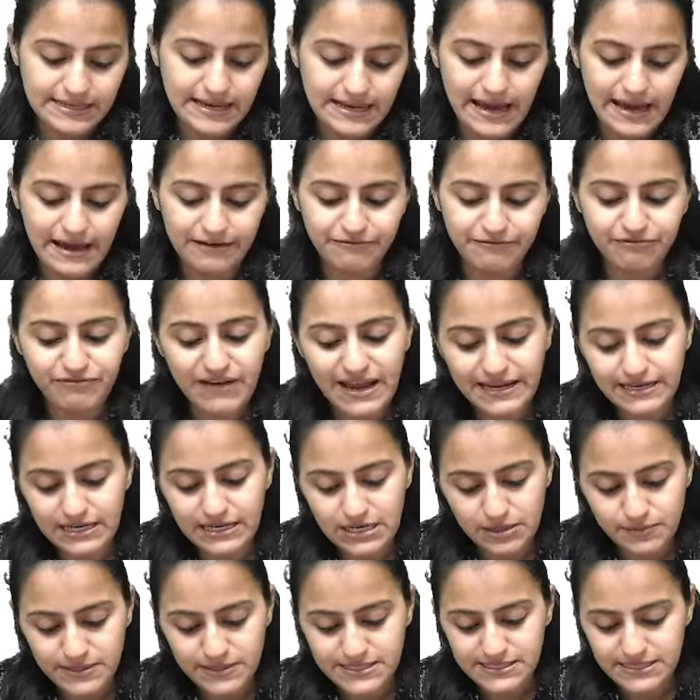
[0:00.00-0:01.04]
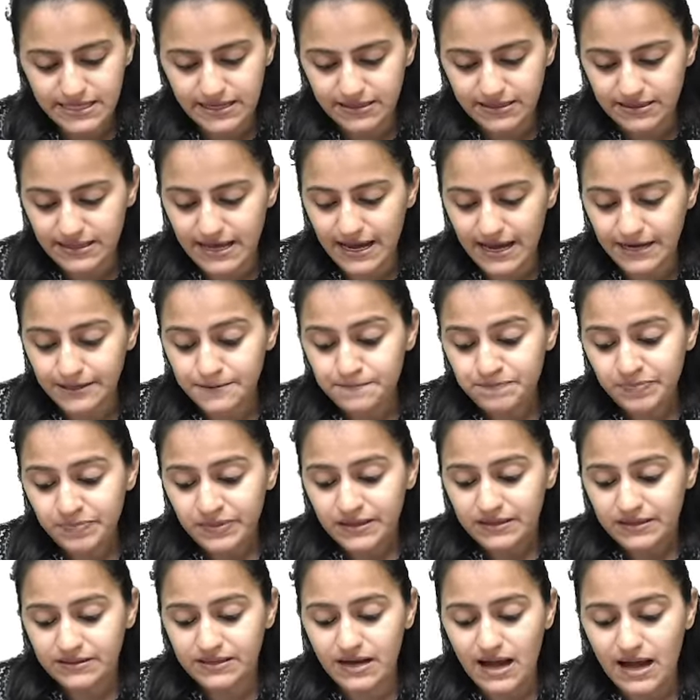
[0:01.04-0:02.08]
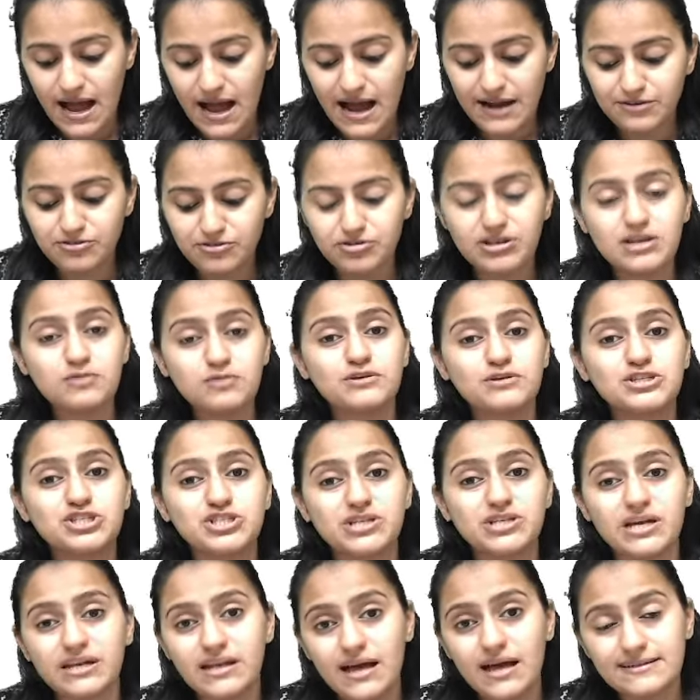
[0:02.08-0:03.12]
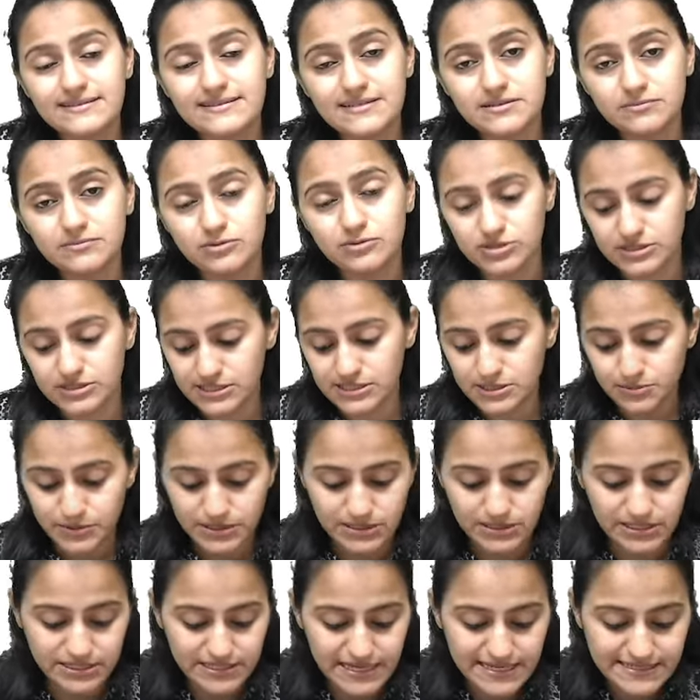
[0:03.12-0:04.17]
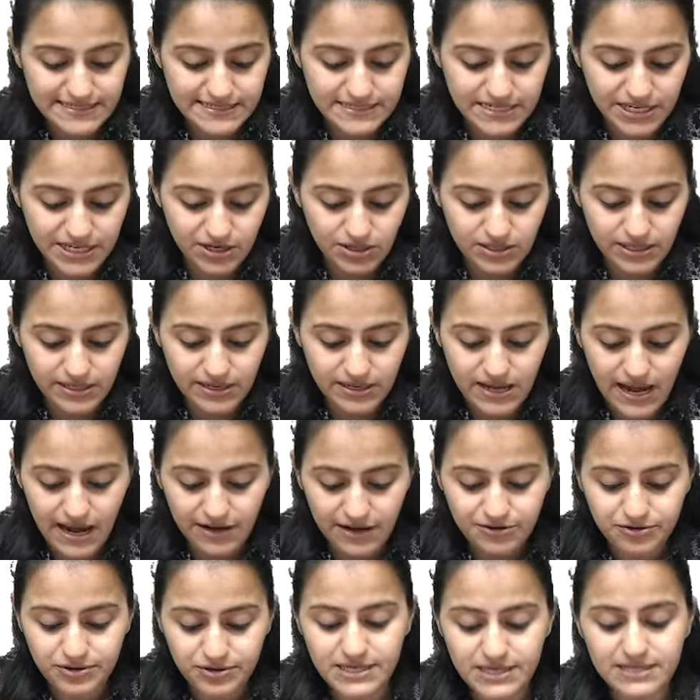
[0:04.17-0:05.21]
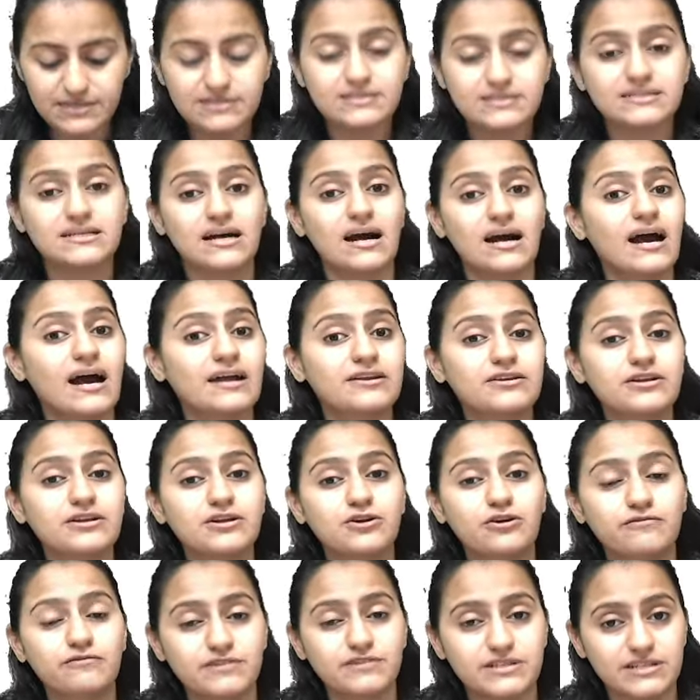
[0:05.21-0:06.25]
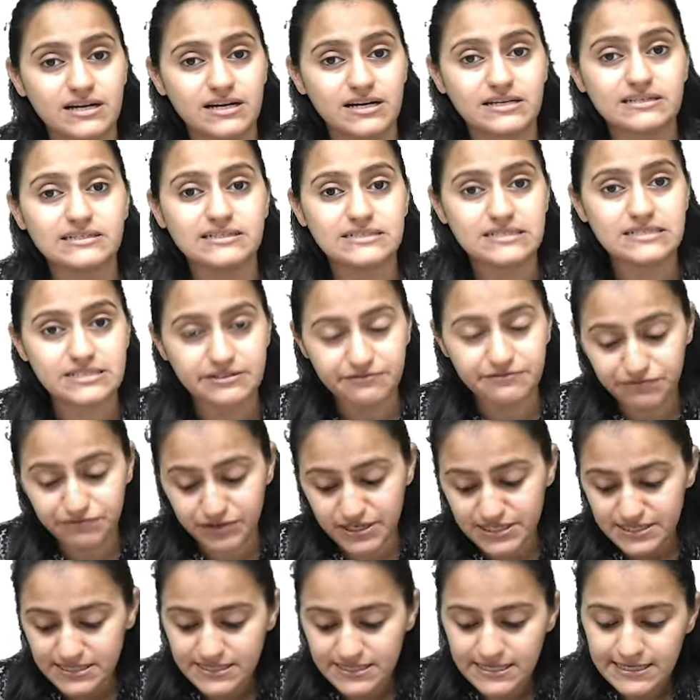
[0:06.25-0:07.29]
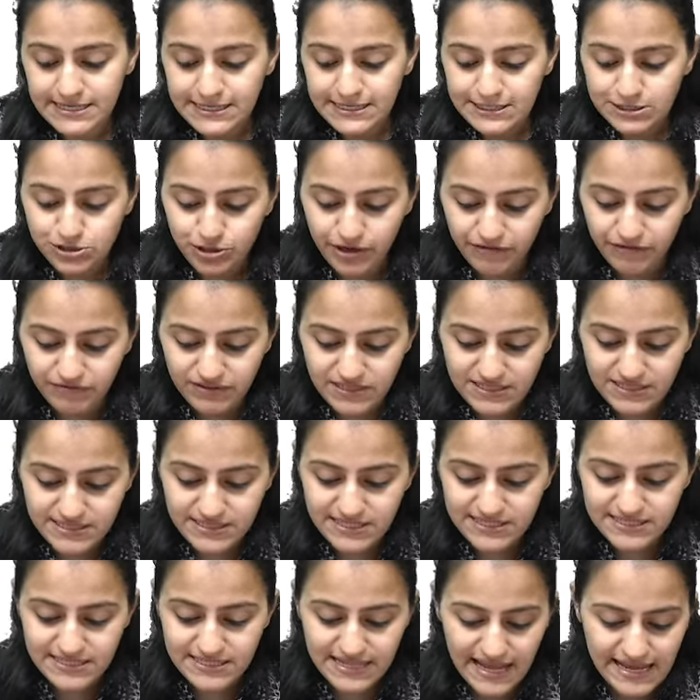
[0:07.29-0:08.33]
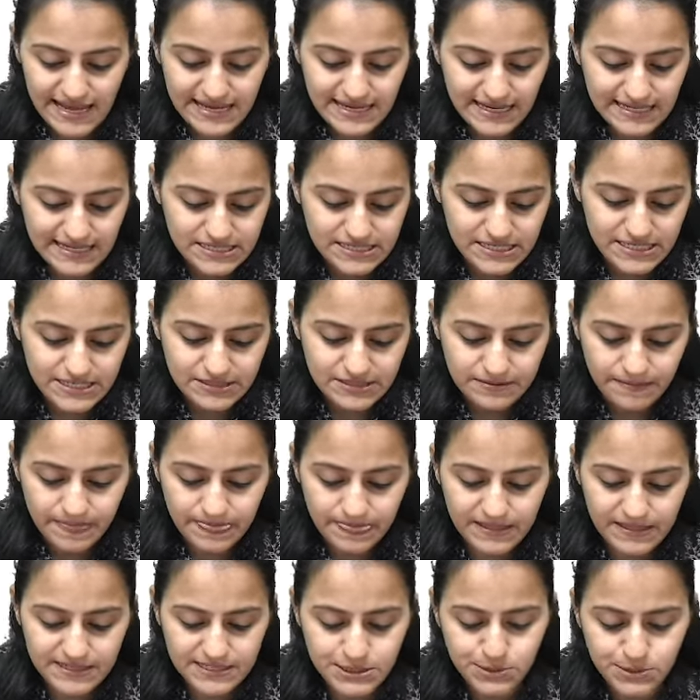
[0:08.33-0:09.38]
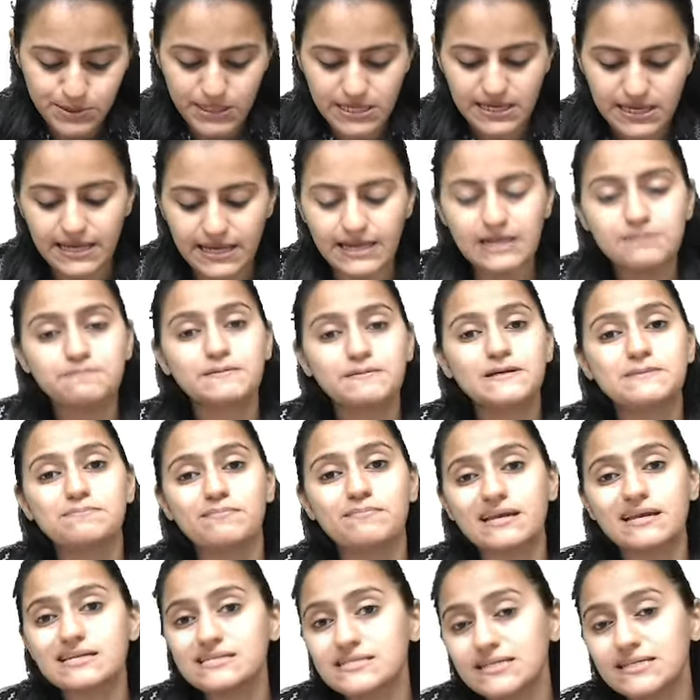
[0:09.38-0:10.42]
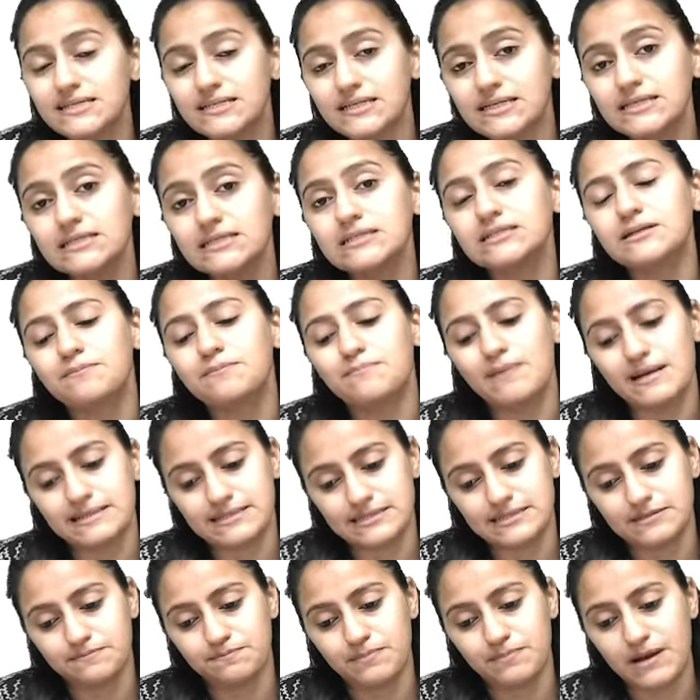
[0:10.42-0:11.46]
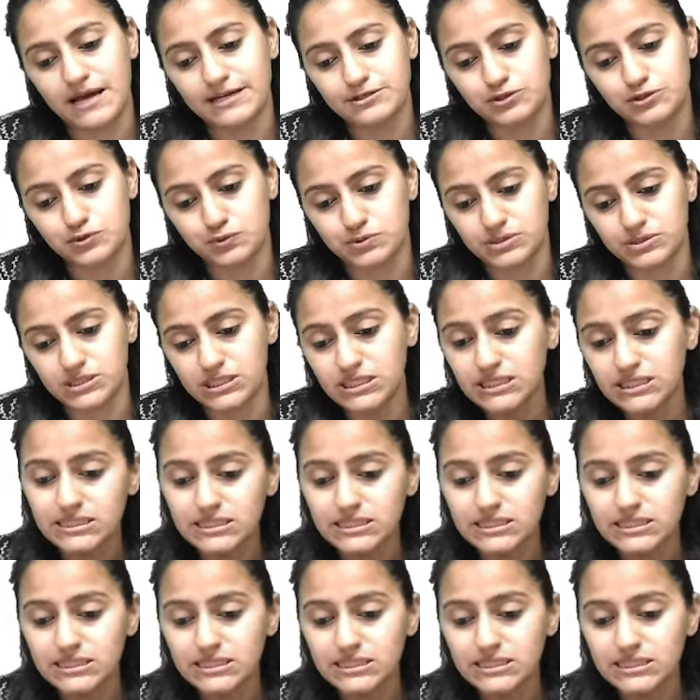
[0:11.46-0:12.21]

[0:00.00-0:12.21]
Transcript: And finally, we said that the artery which anastomoses with the testicular artery is the artery of the ductus deferens. So if this is ligated, this will help in maintaining the blood supply to the